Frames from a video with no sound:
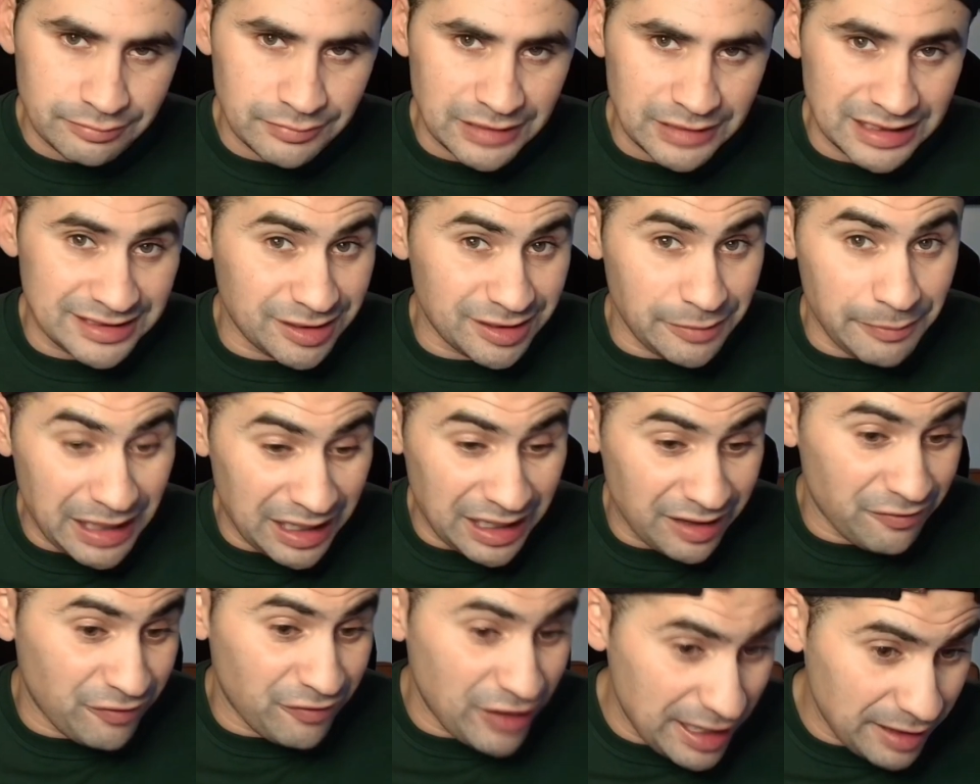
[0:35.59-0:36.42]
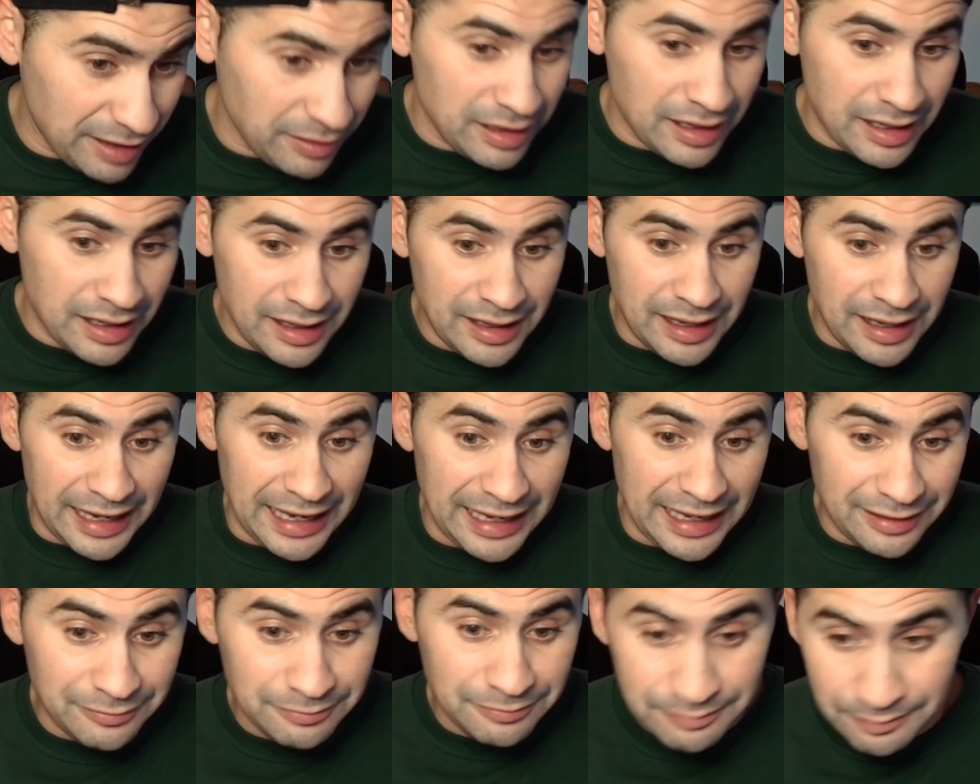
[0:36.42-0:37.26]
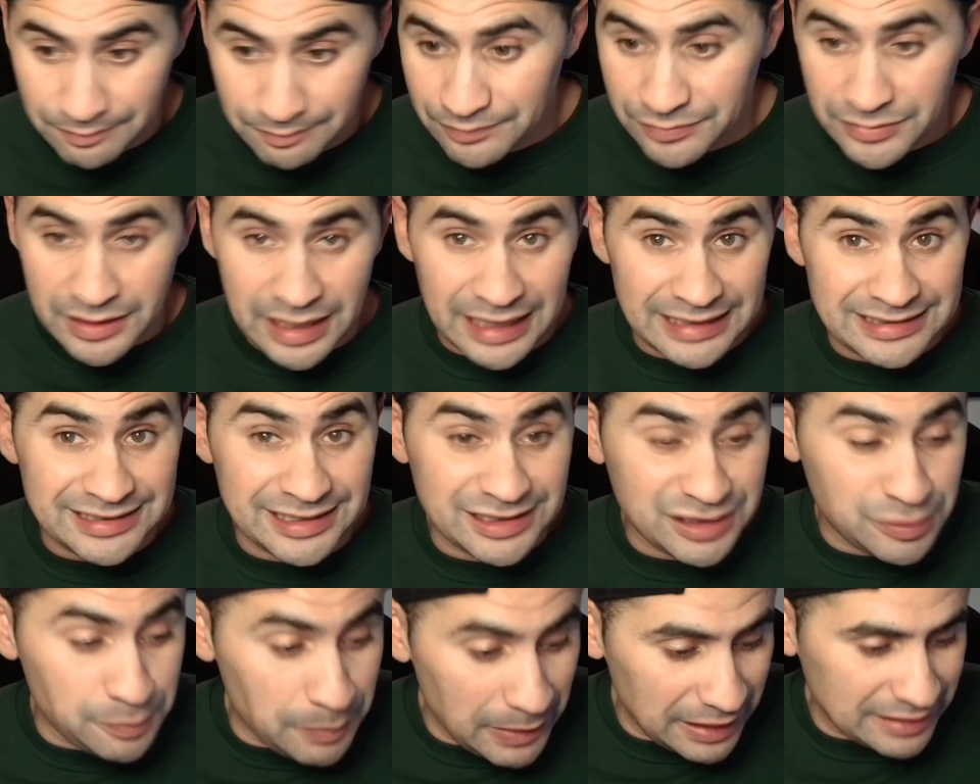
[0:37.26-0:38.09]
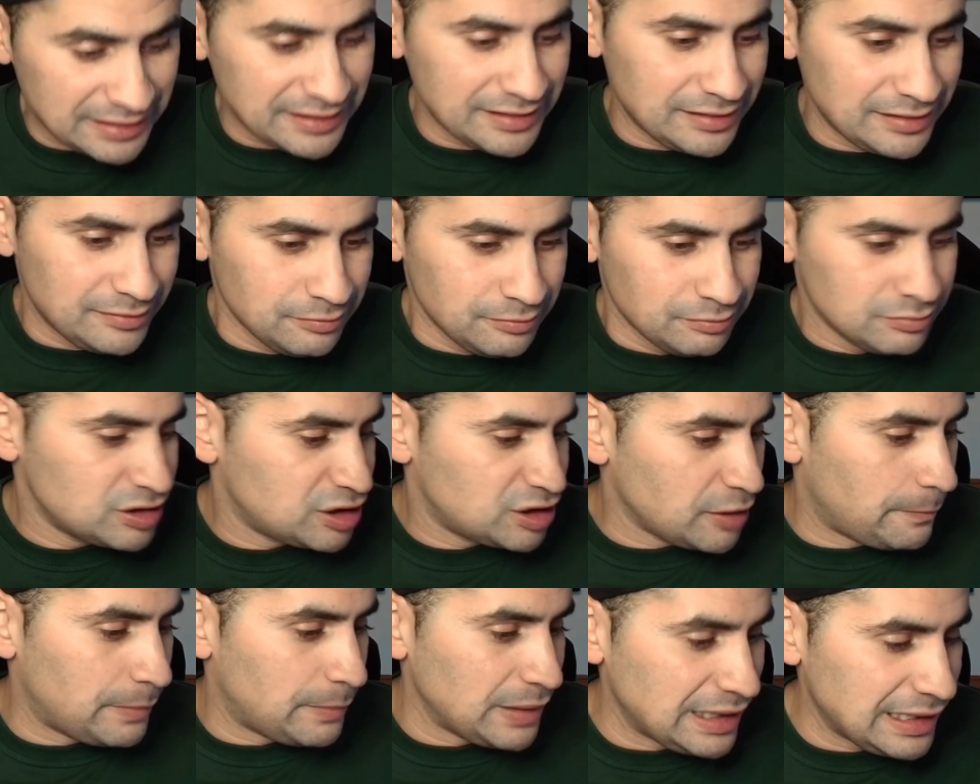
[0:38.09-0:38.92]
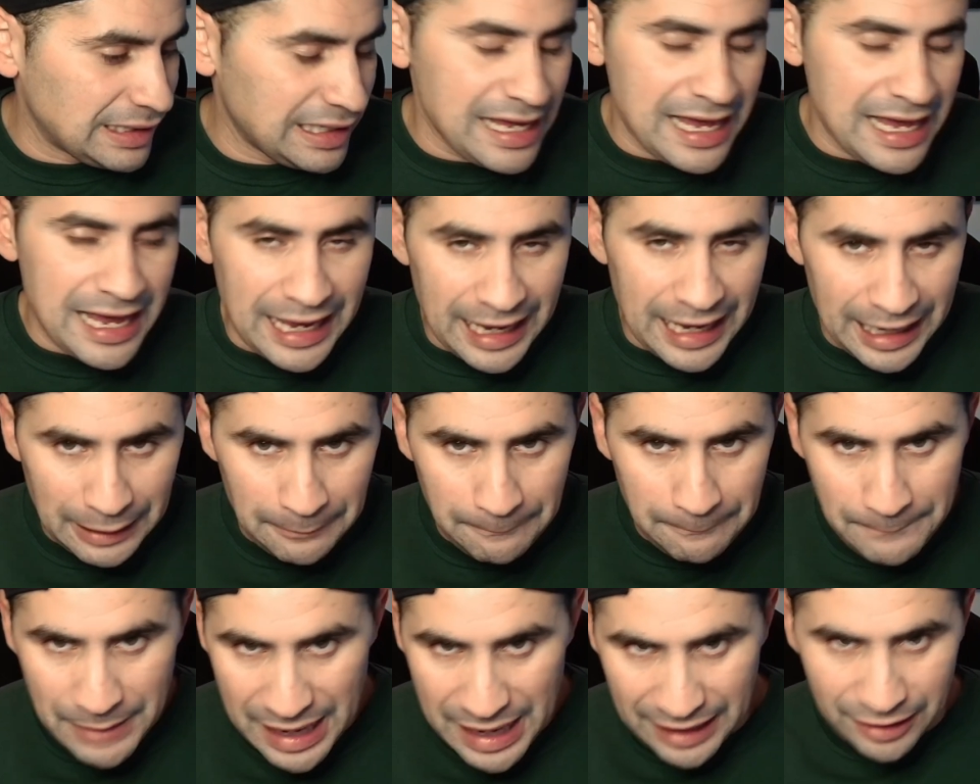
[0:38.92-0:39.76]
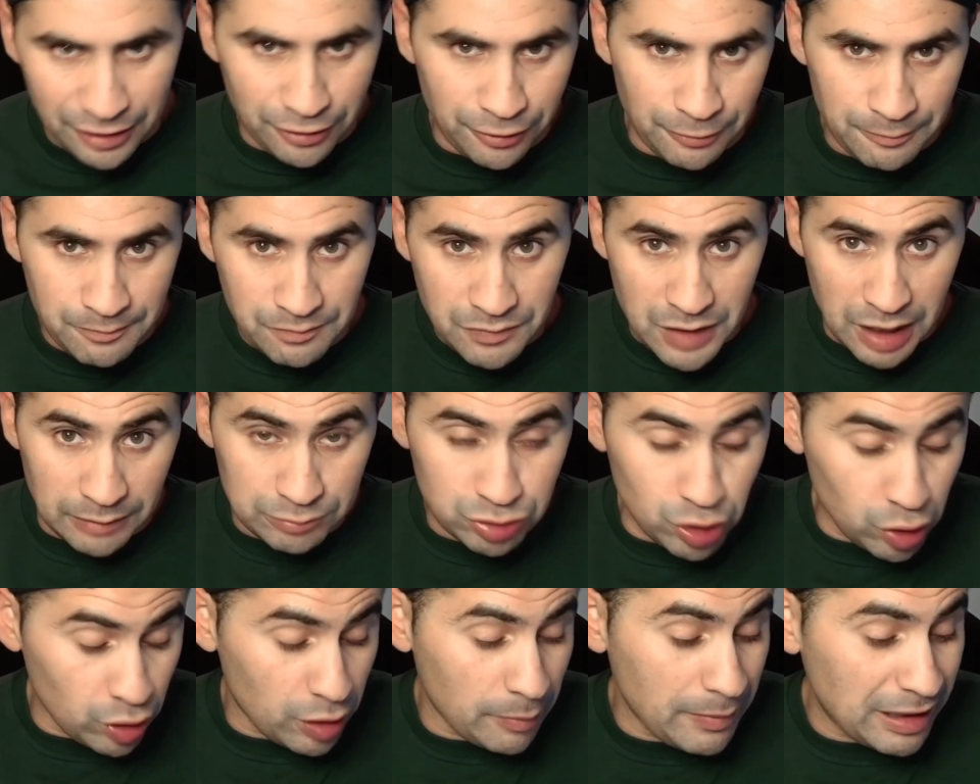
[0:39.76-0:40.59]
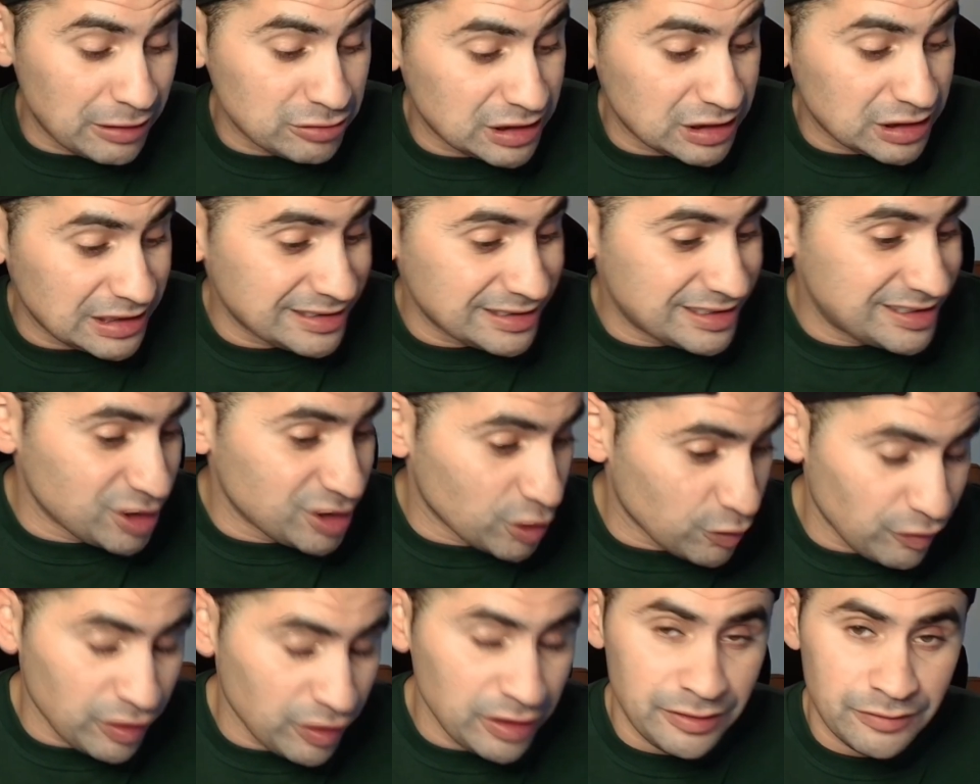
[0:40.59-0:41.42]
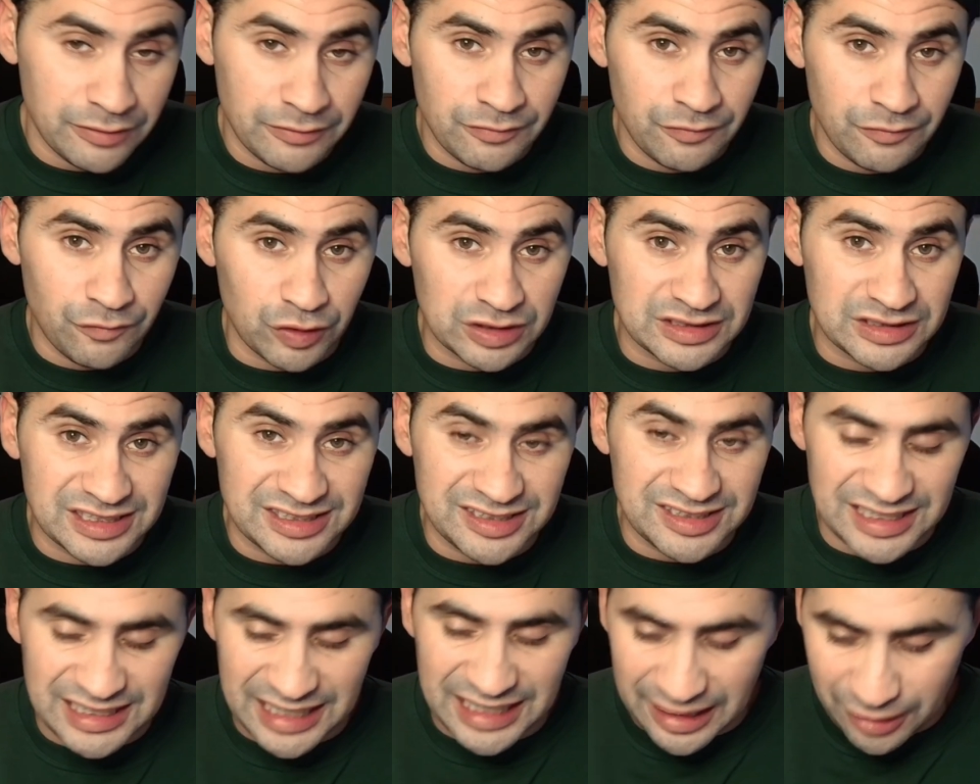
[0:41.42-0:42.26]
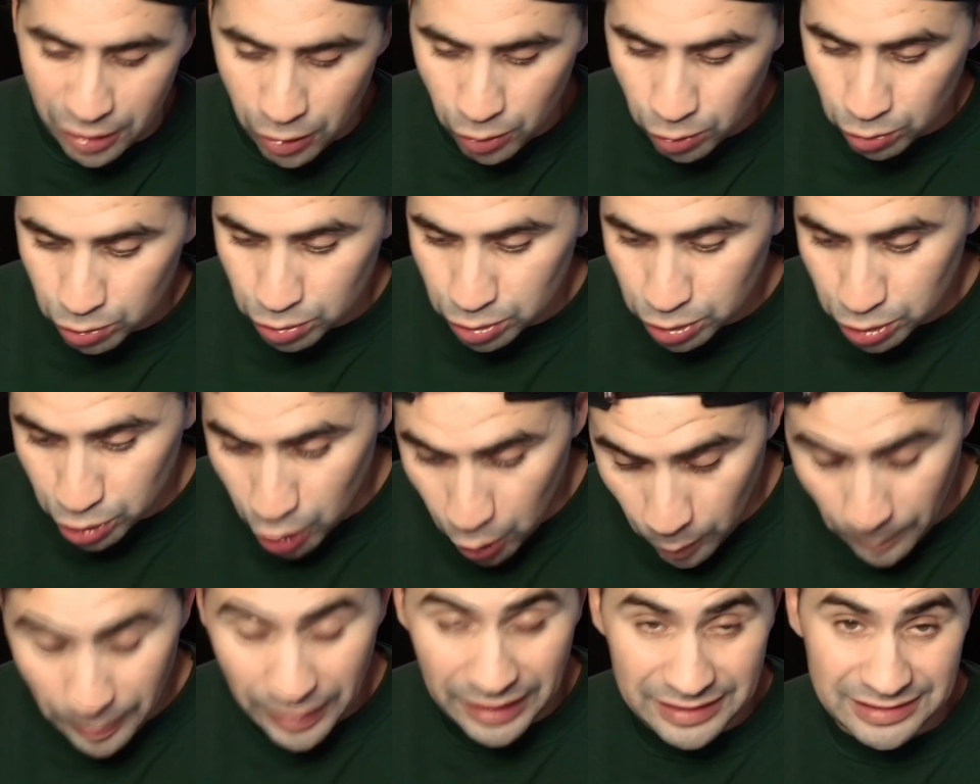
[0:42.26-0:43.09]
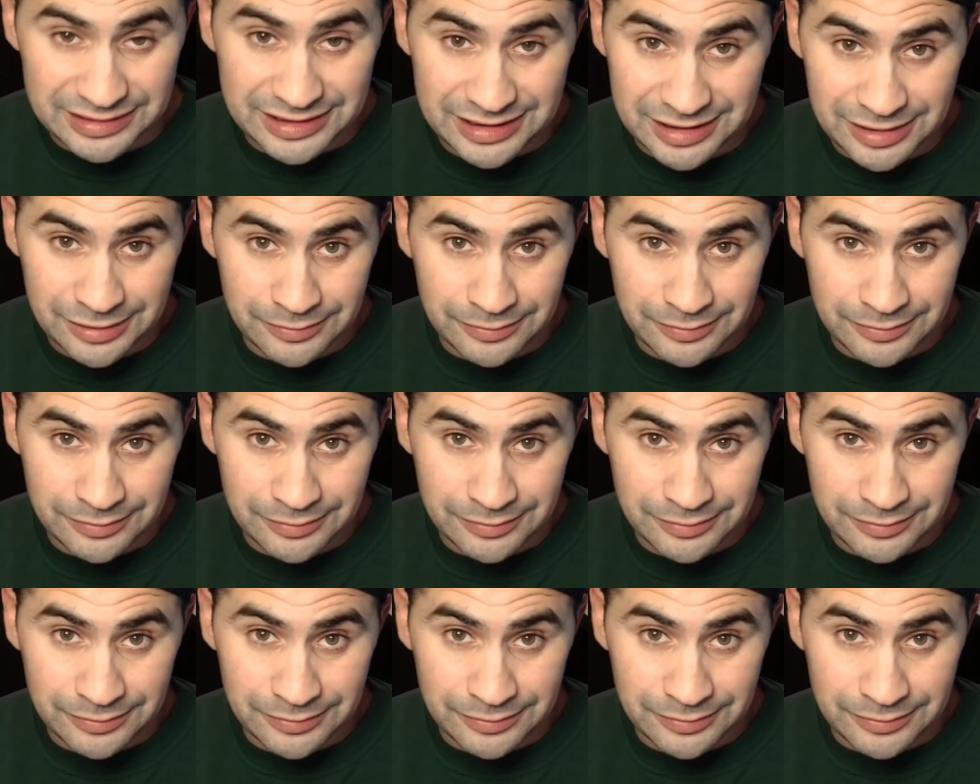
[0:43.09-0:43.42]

It's the main event, and it's expected to be a banger. I'm talking about Jean Silva versus Diego Lopes.